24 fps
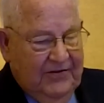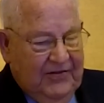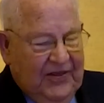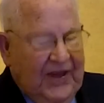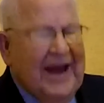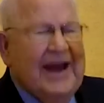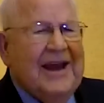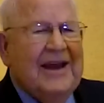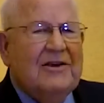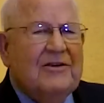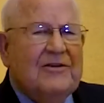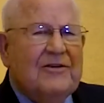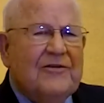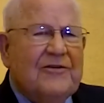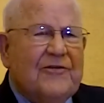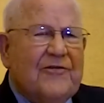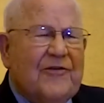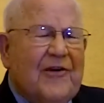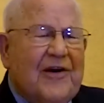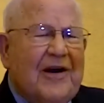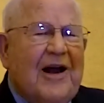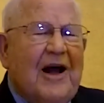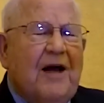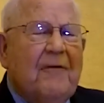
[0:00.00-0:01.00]
Thanks
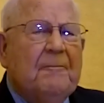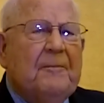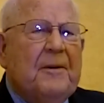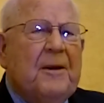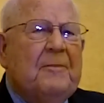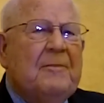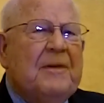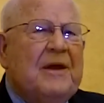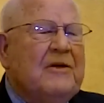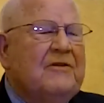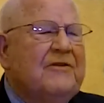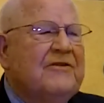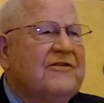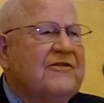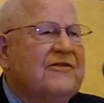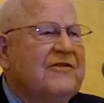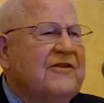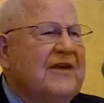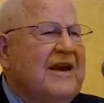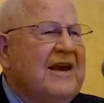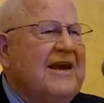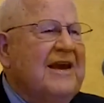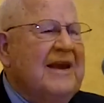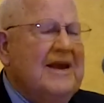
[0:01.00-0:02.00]
for helping me
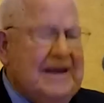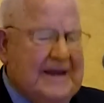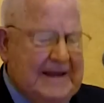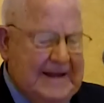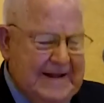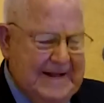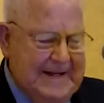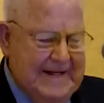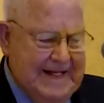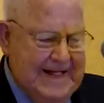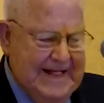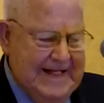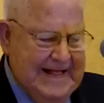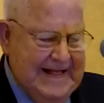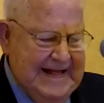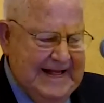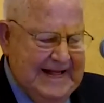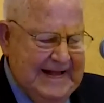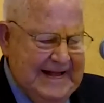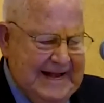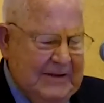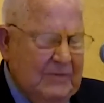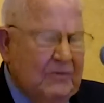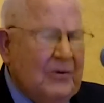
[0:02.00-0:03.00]
see
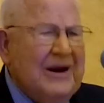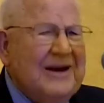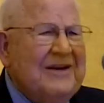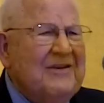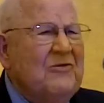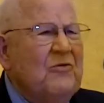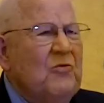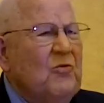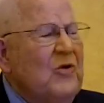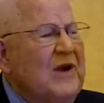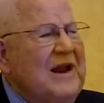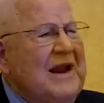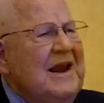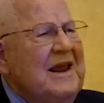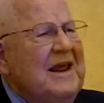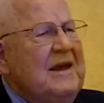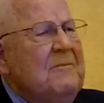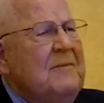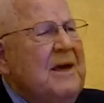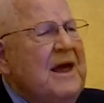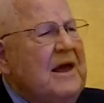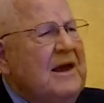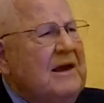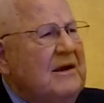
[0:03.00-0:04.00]
what it
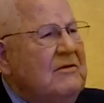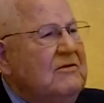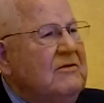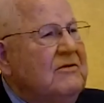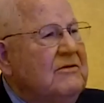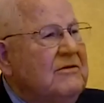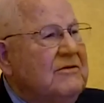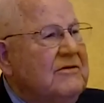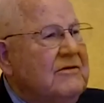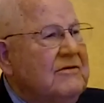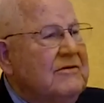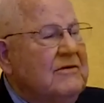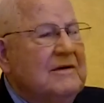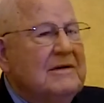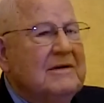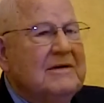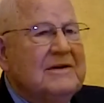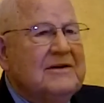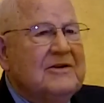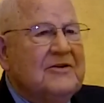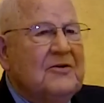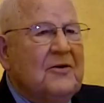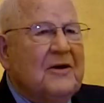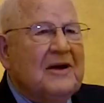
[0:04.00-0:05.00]
really means
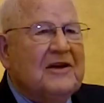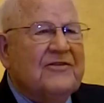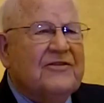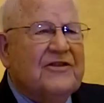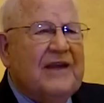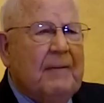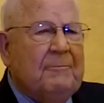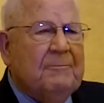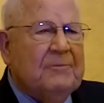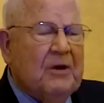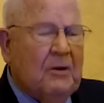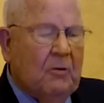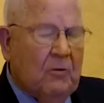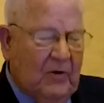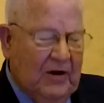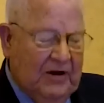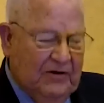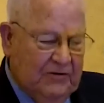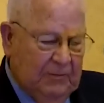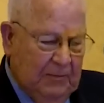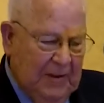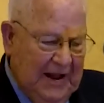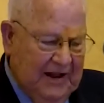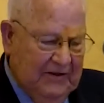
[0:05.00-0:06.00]
to accept a
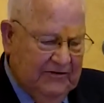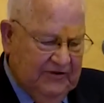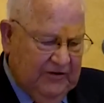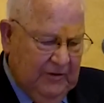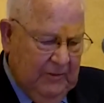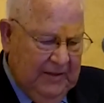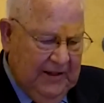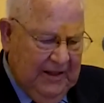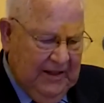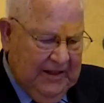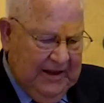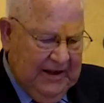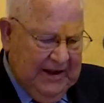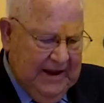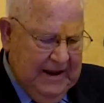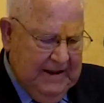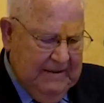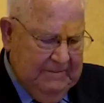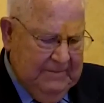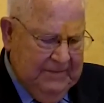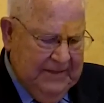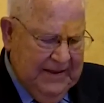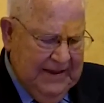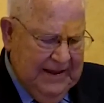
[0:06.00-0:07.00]
responsibility.
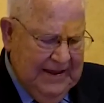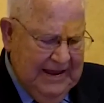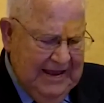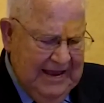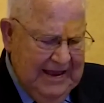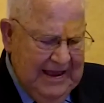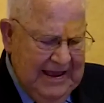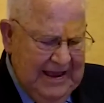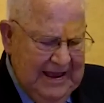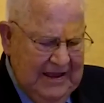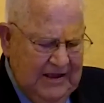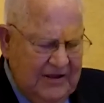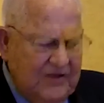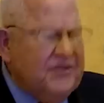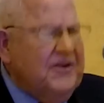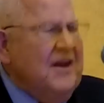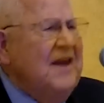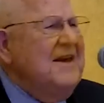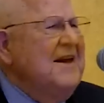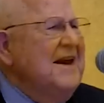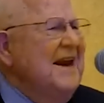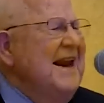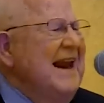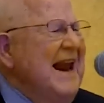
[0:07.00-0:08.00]
You
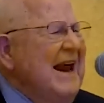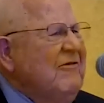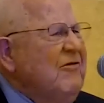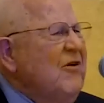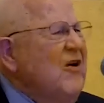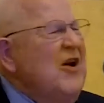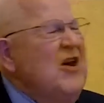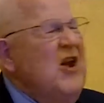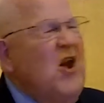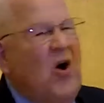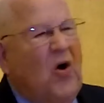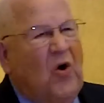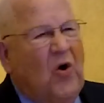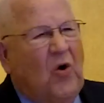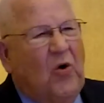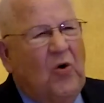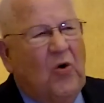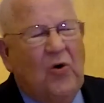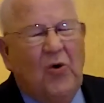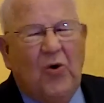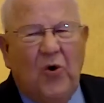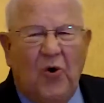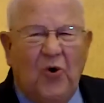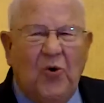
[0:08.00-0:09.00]
see, you never
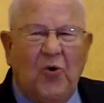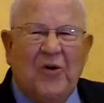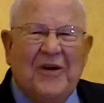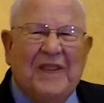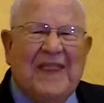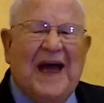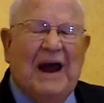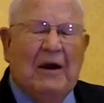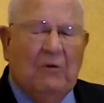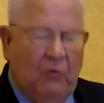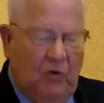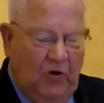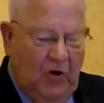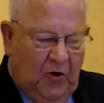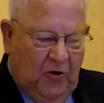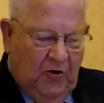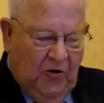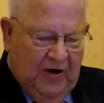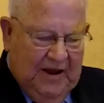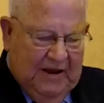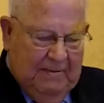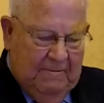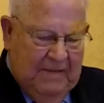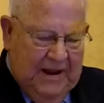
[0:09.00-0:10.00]
know who in that
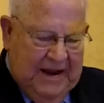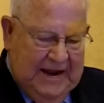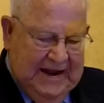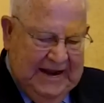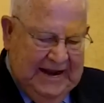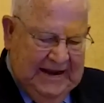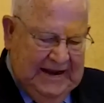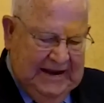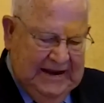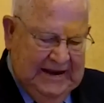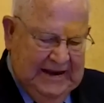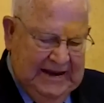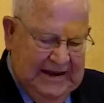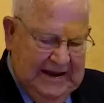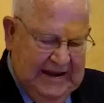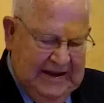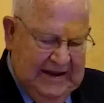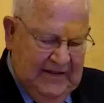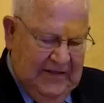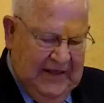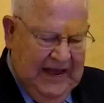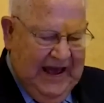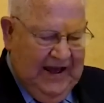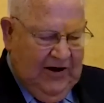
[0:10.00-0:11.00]
Rotary meeting,
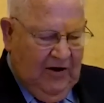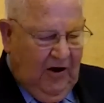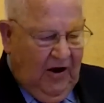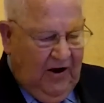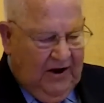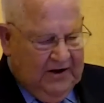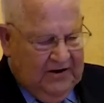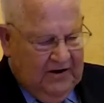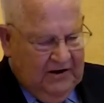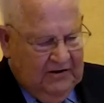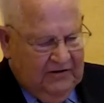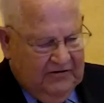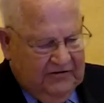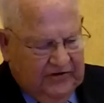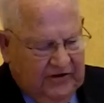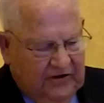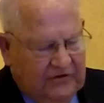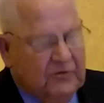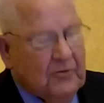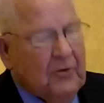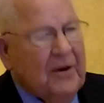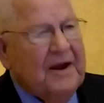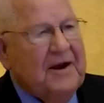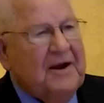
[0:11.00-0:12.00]
in that audience,
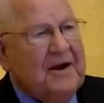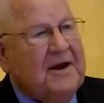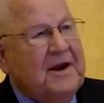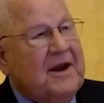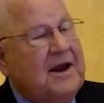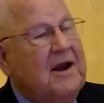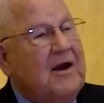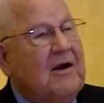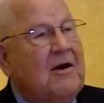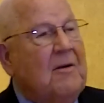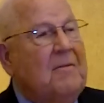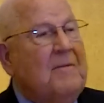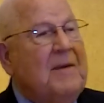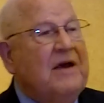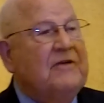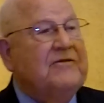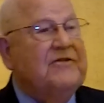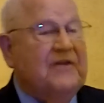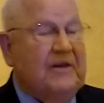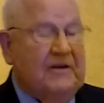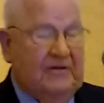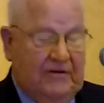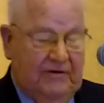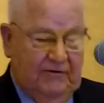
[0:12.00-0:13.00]
is ready to hear a
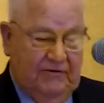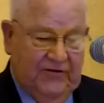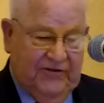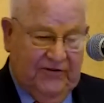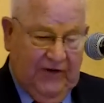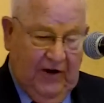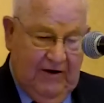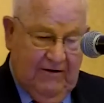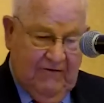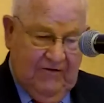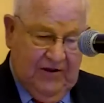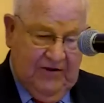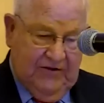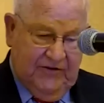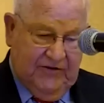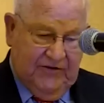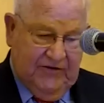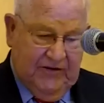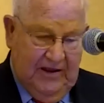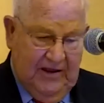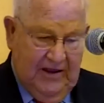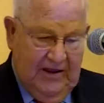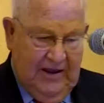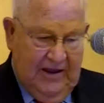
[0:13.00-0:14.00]
message of
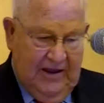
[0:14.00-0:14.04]
service.